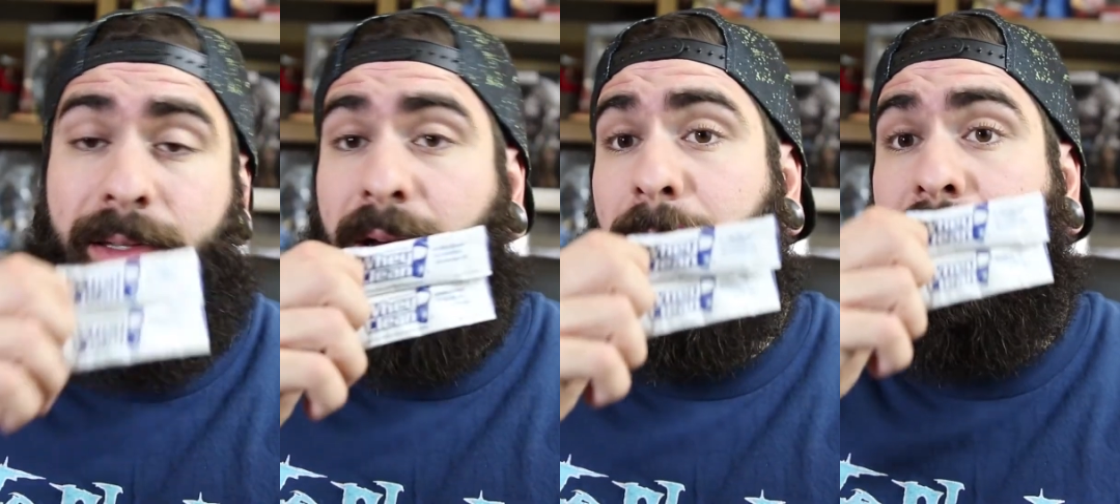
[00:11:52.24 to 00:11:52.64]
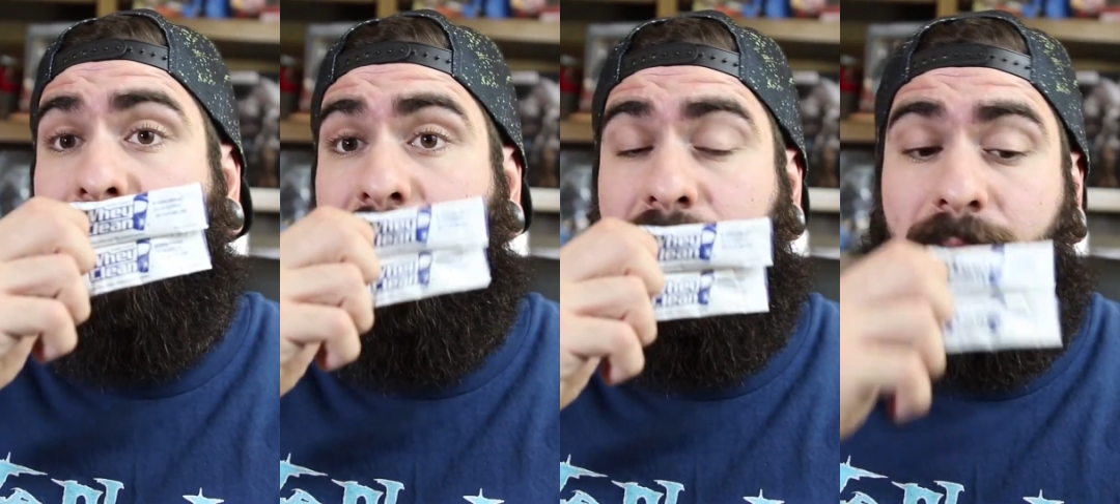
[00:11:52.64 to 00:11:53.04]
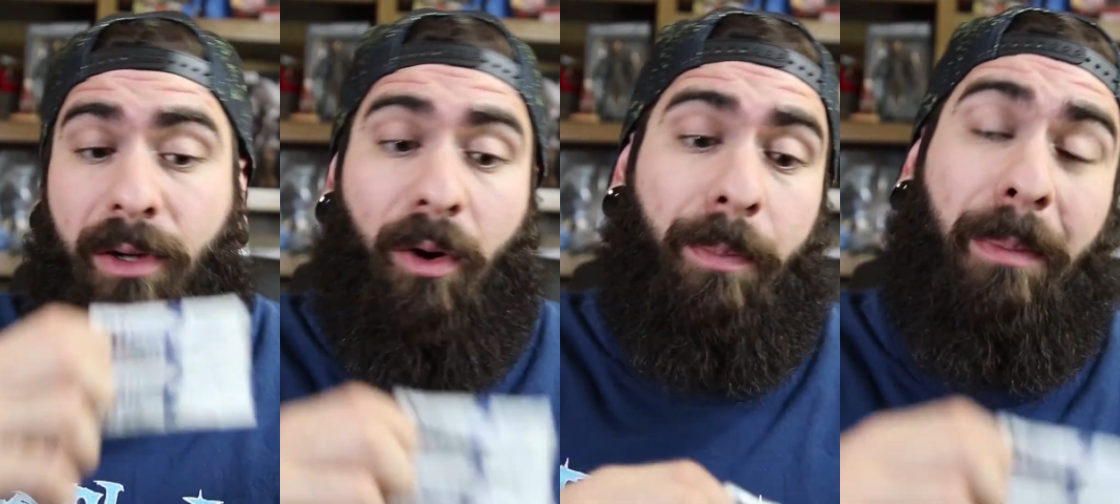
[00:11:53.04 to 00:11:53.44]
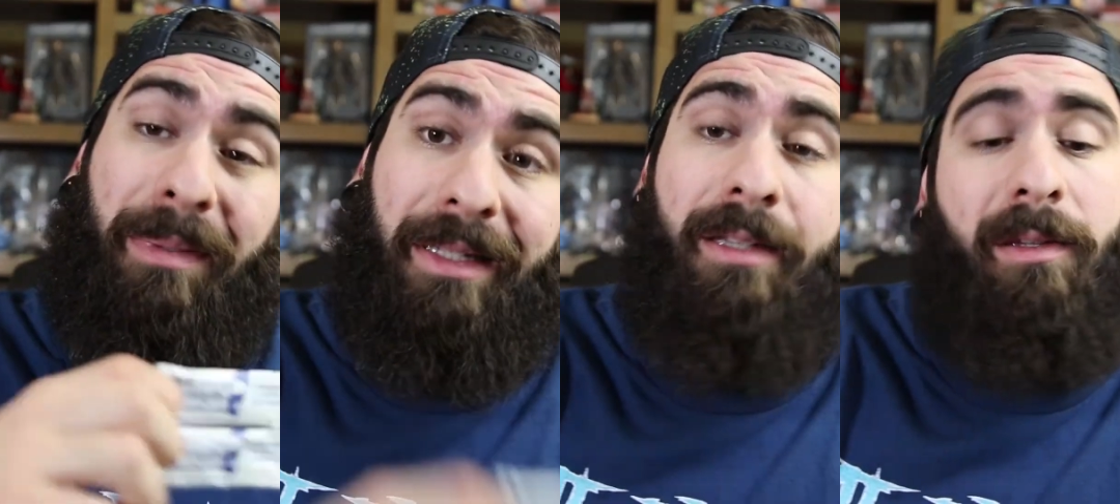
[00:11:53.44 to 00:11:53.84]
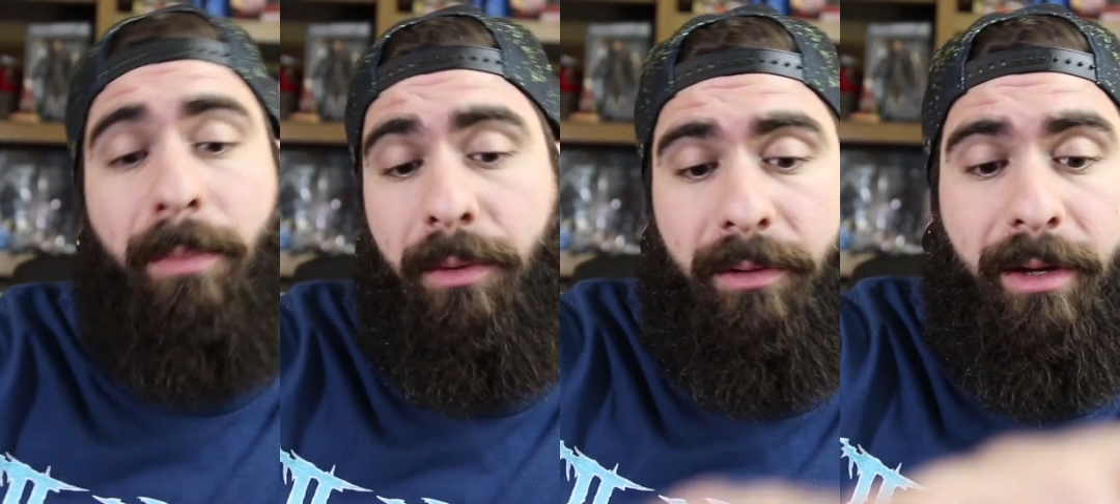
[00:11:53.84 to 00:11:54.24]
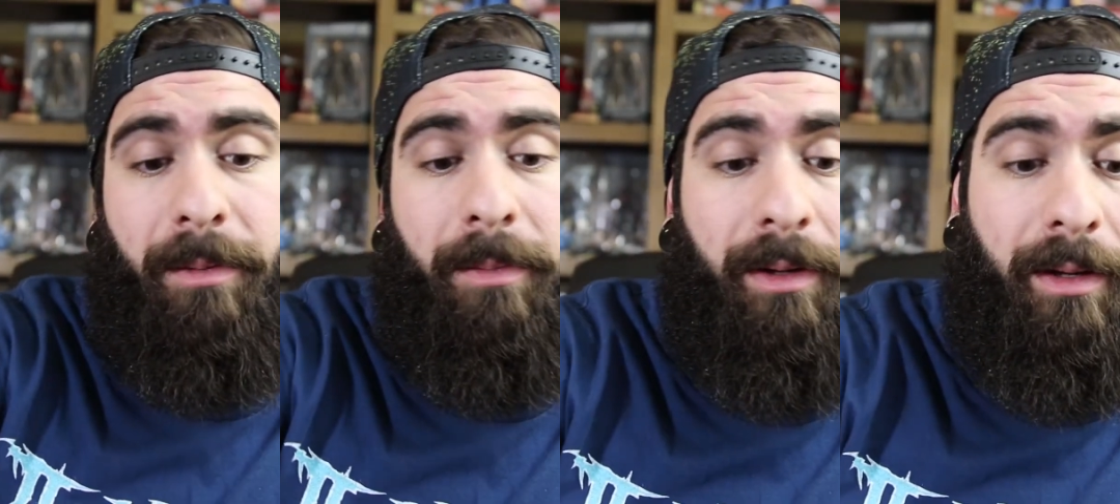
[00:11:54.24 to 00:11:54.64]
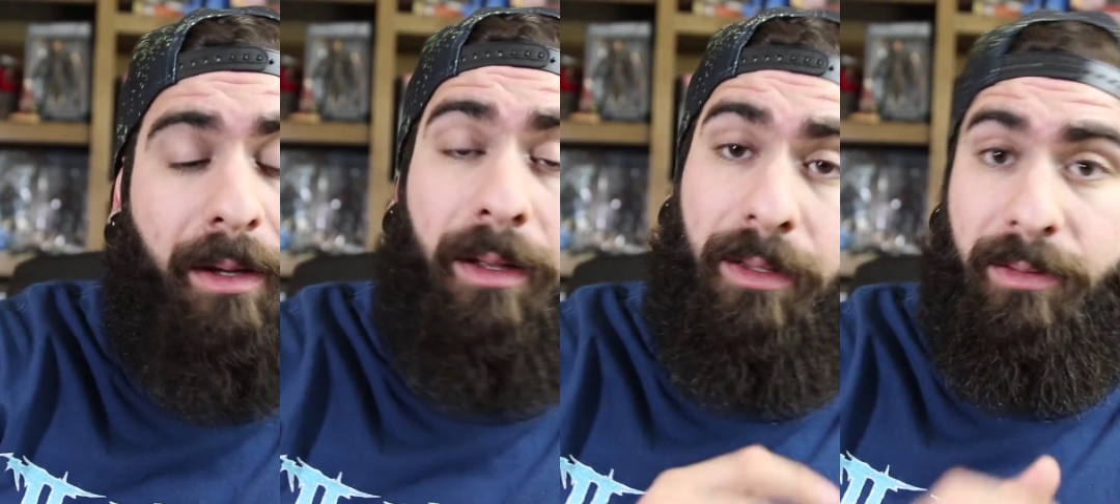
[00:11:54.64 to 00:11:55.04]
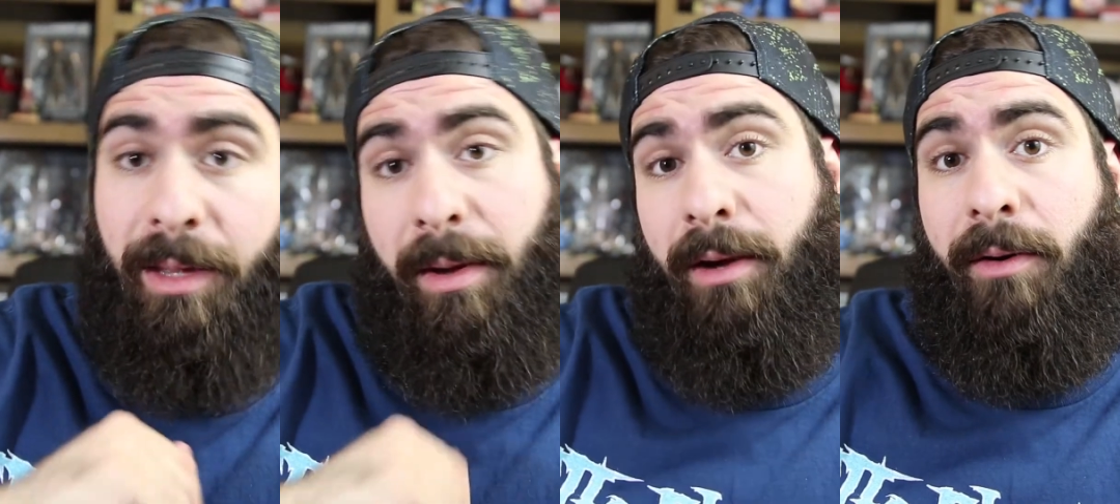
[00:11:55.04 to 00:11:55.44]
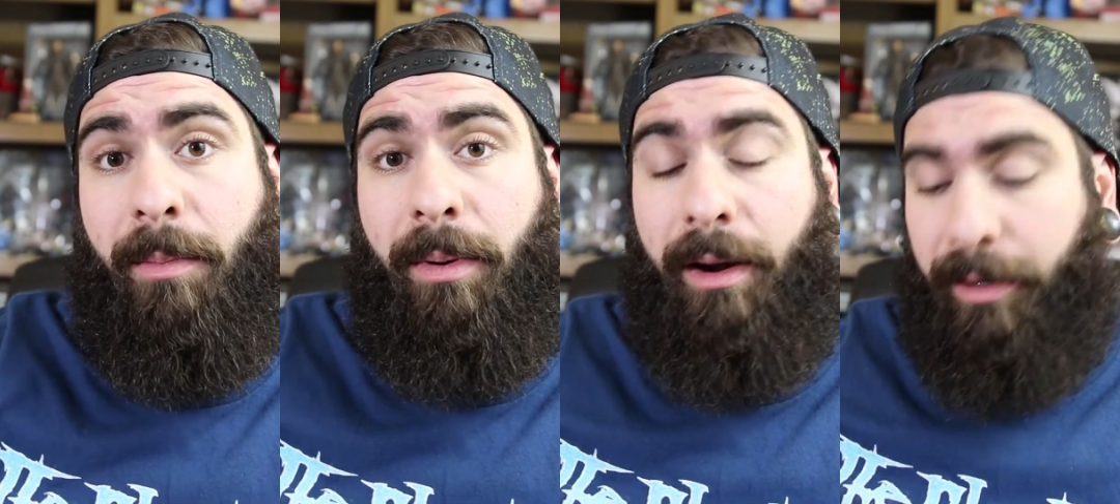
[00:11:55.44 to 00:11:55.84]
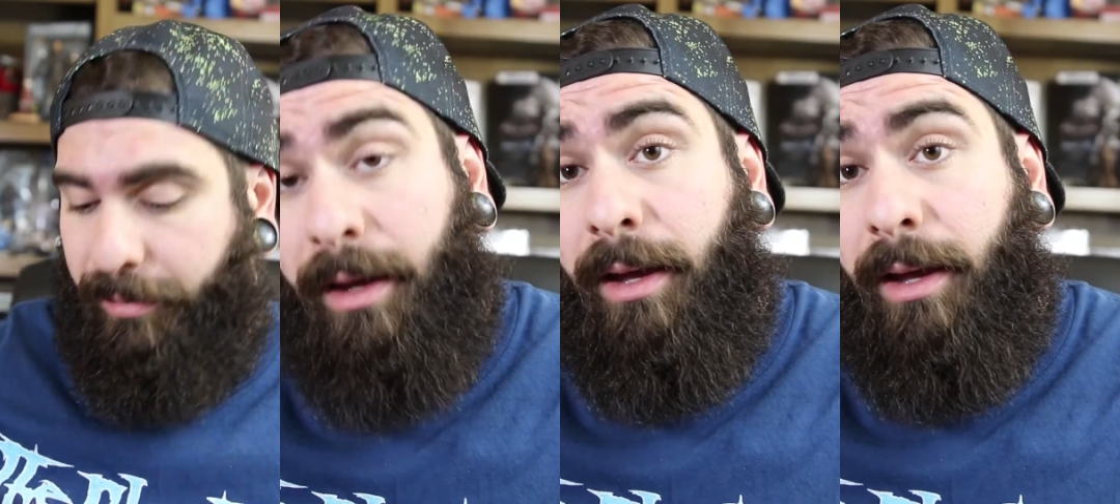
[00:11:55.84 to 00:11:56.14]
This company is dope. Please support them. They make a great product.